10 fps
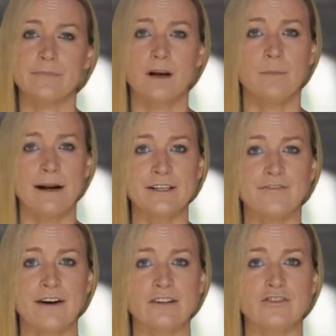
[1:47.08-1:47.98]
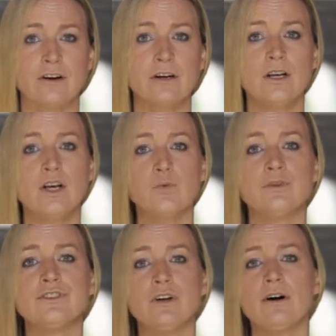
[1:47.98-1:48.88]
Our manufacturer will
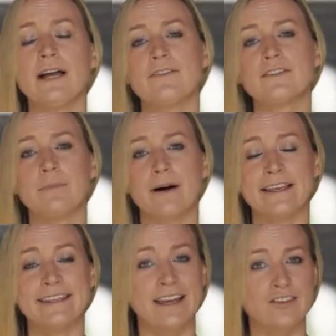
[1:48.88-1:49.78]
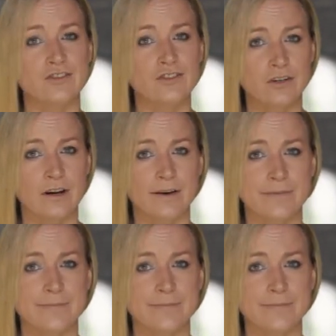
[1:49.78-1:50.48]
not have to buy the extra sugar.